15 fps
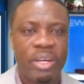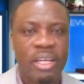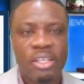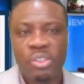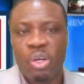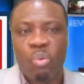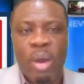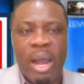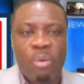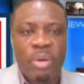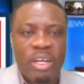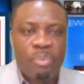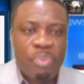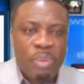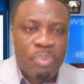So why would the
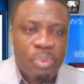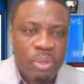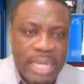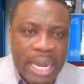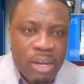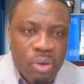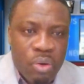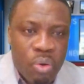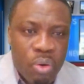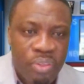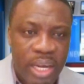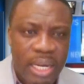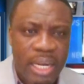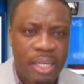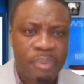people not go
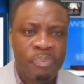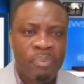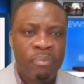there